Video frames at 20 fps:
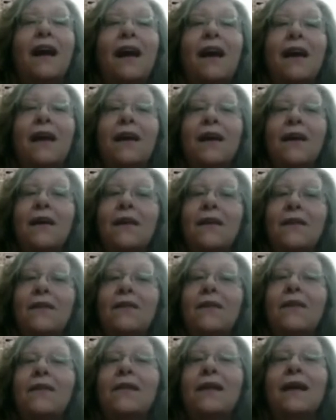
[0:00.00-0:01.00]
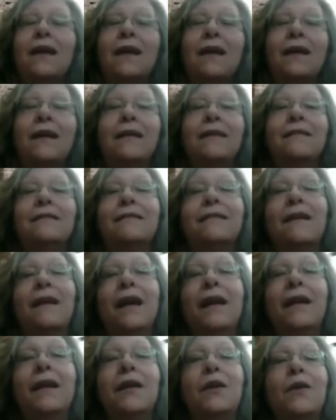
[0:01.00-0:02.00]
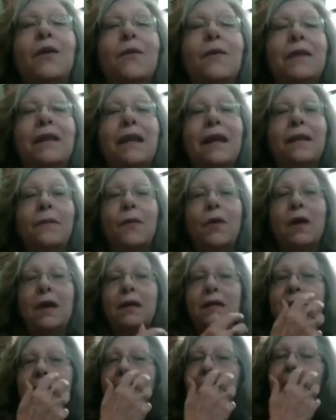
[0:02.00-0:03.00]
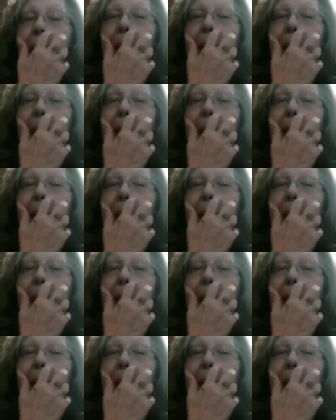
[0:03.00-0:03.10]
Oh, okay. I didn't know what that was.